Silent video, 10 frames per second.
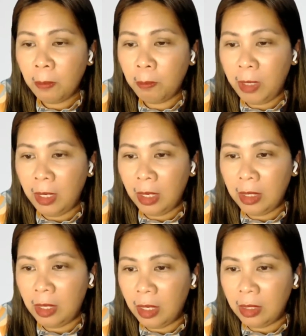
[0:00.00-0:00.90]

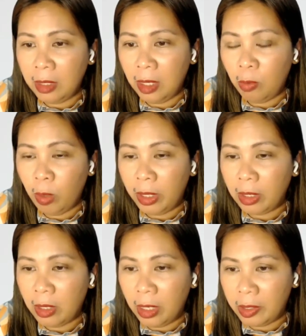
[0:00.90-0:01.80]
P&L in one
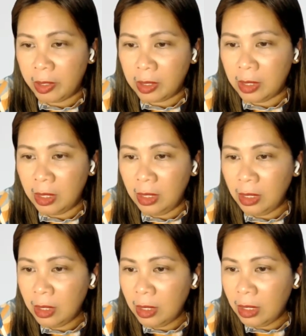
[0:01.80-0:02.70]
currency?
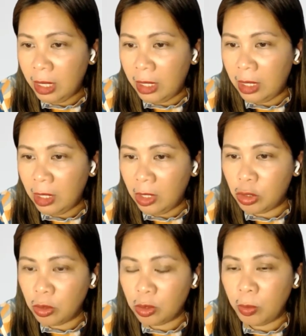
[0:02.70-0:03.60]
Any
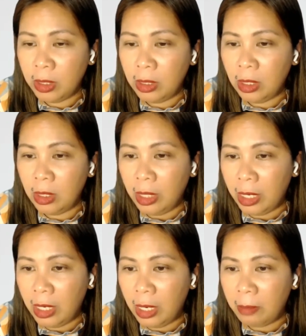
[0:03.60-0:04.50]
issues with
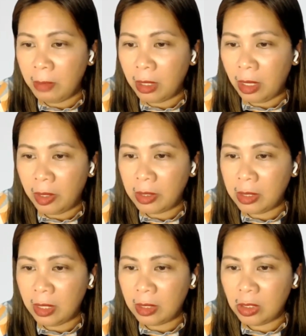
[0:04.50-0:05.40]
dynamic
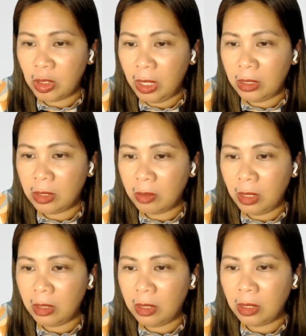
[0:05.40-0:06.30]
currency exchange
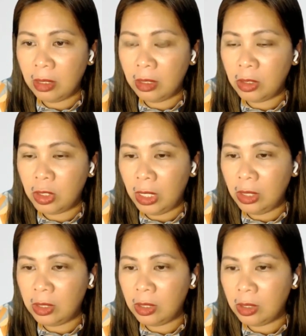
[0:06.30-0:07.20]
rate that
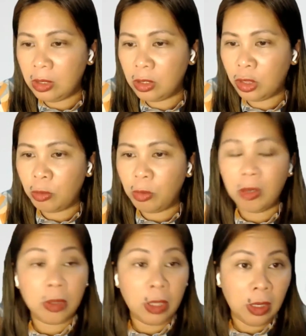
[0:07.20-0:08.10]
changes
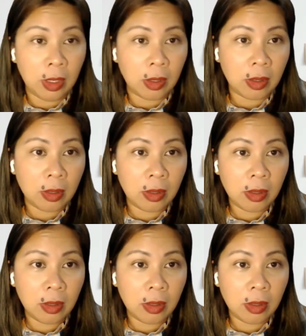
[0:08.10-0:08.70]
throughout the year?